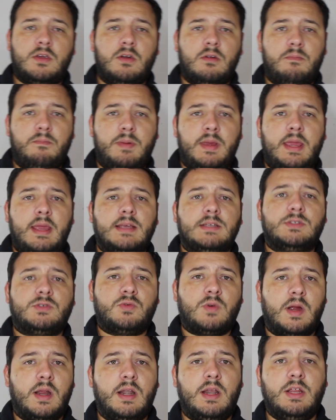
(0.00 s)
could be a
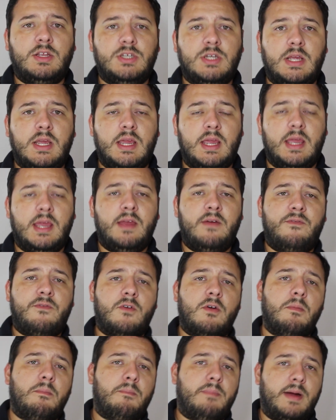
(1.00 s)
strategy
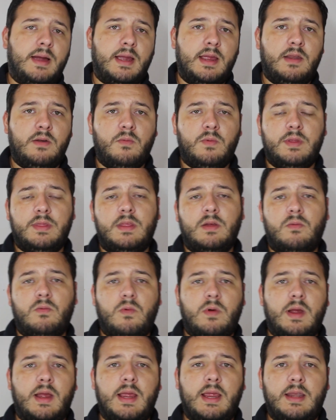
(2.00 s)
if combined with the
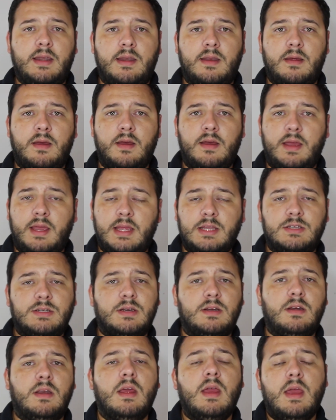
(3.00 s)
right
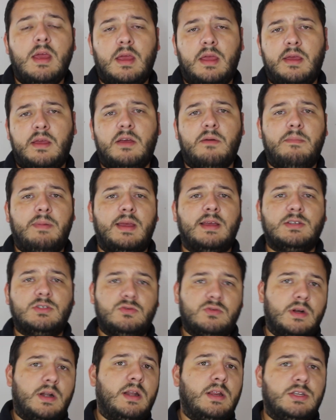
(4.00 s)
engine. It could be a
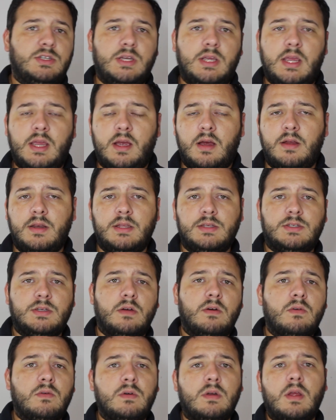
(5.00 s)
strategy on its
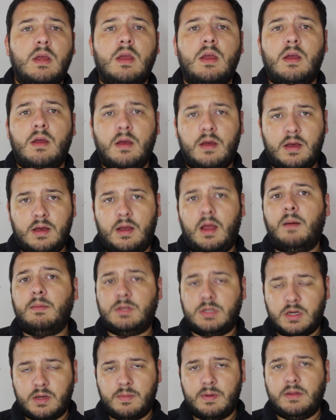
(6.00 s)
own.
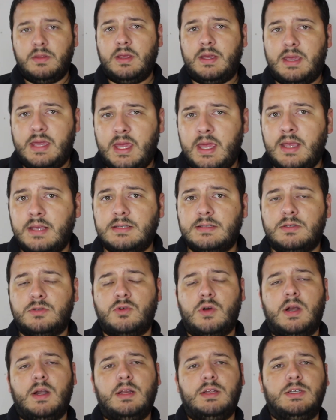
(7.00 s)
I'm talking about the King's
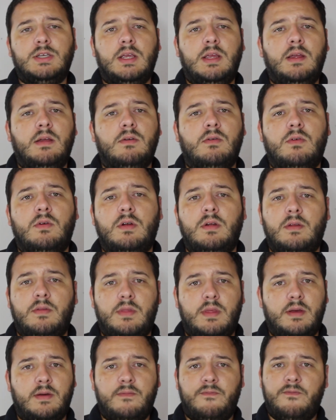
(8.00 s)
strategy,
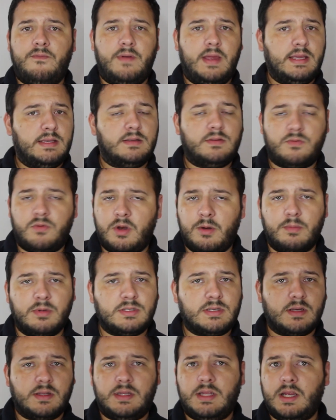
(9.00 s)
or the Three
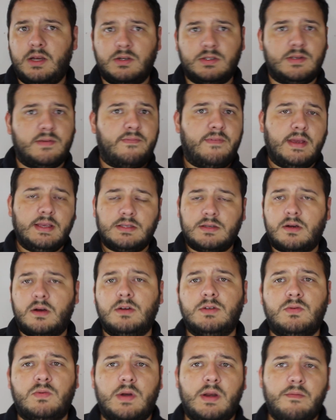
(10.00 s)
Musketeers, the face
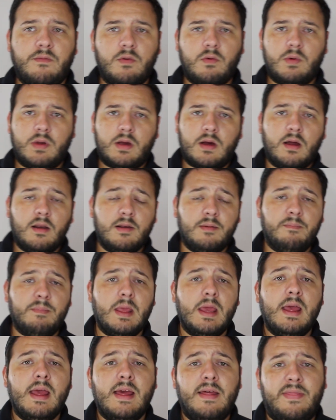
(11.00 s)
cards, whatever you want to call
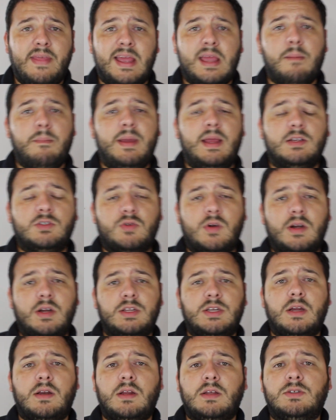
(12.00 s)
them. That can be a
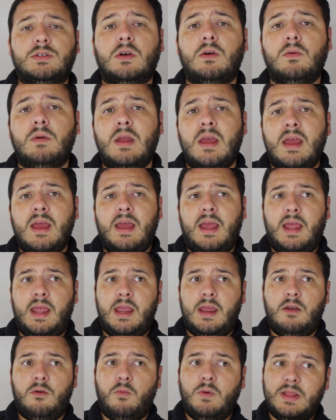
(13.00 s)
strategy on its own.
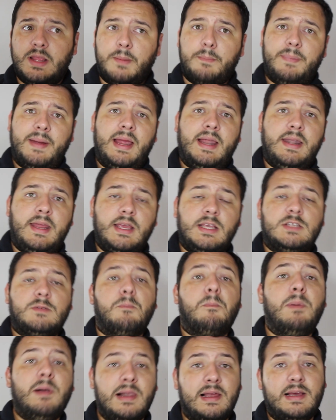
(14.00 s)
And with the bannings
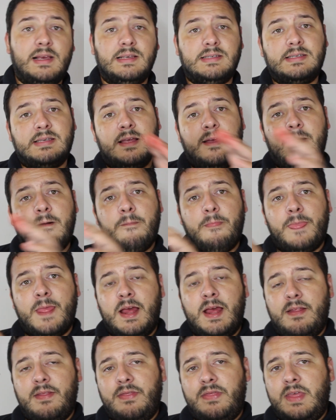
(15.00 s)
plus
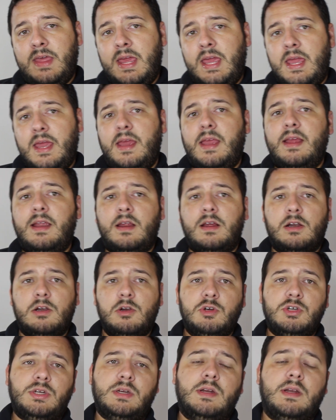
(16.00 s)
the
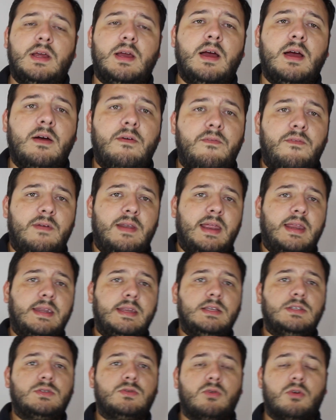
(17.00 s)
inclusion of
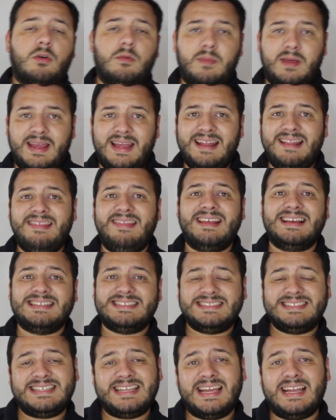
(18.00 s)
Lightning Storm in the
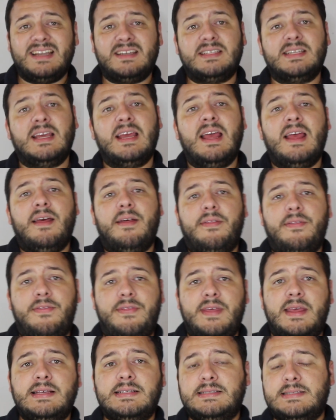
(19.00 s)
set,
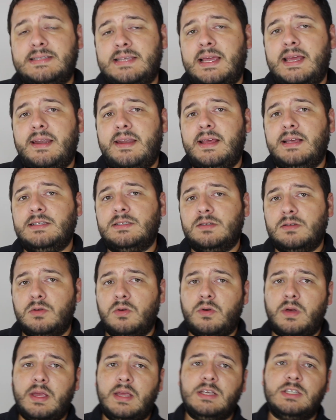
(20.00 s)
this set is
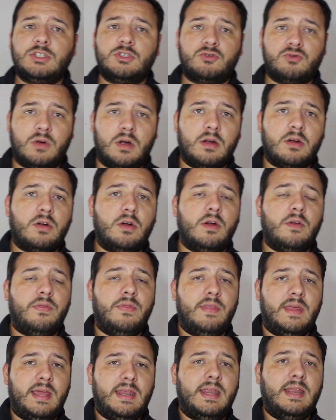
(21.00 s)
looking
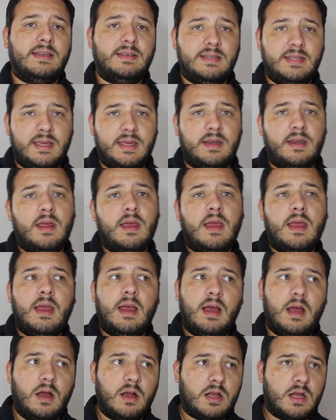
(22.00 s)
stronger than it did
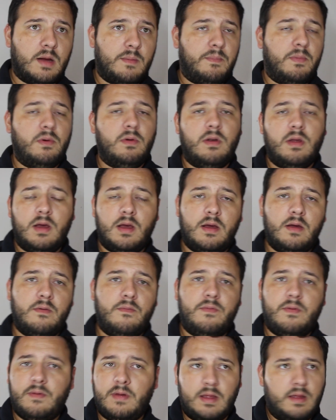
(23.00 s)
a couple
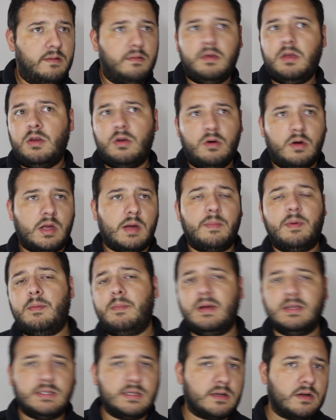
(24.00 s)
of
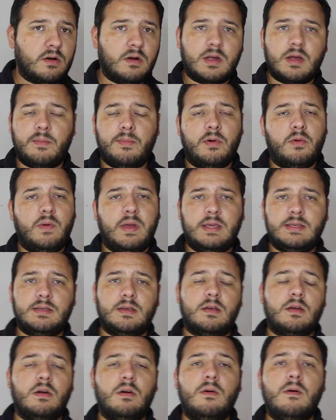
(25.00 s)
months ago, a couple of weeks
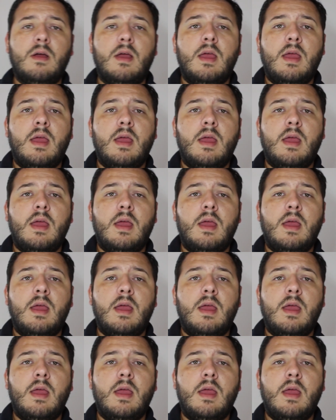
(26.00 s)
ago.